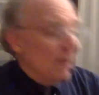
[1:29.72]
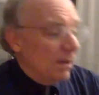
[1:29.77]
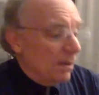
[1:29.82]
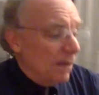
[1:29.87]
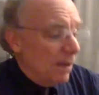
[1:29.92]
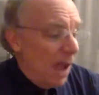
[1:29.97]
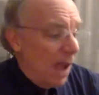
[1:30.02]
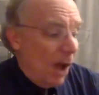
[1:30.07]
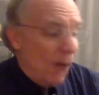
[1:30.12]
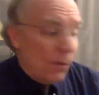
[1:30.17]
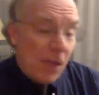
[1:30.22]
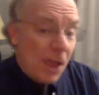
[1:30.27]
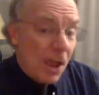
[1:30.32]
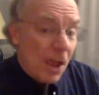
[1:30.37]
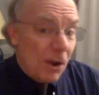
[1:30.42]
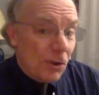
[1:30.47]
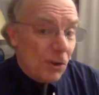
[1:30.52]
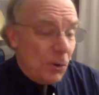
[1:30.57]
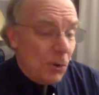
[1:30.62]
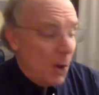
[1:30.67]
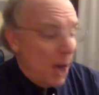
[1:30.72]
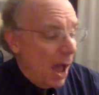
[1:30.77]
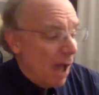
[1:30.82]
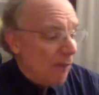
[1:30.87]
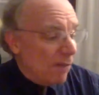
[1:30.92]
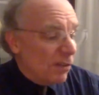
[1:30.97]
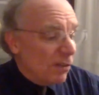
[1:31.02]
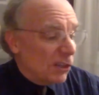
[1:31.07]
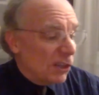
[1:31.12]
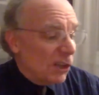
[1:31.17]
"Now there you
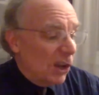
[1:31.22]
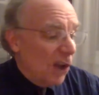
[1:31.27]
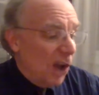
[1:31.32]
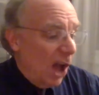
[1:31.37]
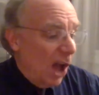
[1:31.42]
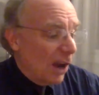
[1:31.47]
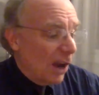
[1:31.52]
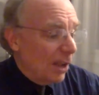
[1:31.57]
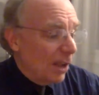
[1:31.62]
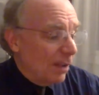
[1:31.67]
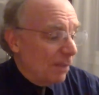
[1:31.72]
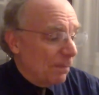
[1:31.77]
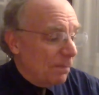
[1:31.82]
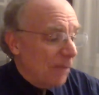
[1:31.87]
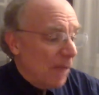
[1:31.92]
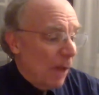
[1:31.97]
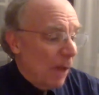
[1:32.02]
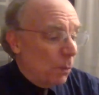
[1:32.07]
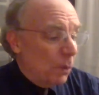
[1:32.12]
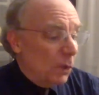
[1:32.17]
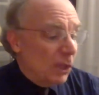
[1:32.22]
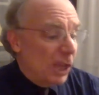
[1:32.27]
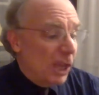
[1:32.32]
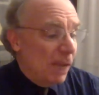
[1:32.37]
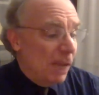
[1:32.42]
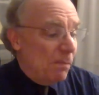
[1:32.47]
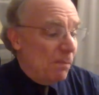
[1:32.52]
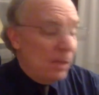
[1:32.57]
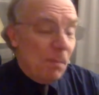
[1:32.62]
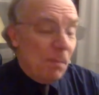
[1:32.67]
have a sonata that will
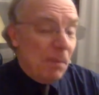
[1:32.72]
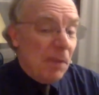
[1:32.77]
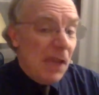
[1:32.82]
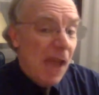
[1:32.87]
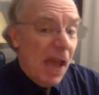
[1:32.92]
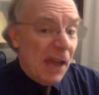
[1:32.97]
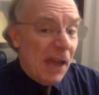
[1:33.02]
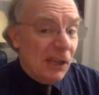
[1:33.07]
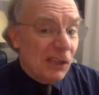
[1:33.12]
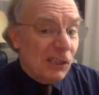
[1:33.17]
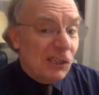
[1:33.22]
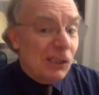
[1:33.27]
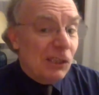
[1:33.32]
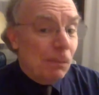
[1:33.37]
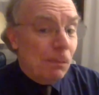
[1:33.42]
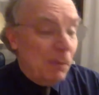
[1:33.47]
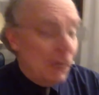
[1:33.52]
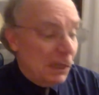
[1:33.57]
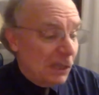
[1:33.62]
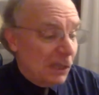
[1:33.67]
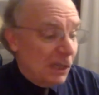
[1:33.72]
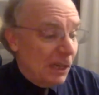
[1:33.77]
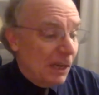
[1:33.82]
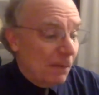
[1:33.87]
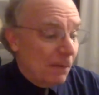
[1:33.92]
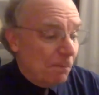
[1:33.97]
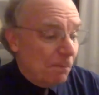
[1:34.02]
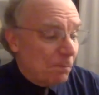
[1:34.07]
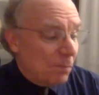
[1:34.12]
keep the pianists busy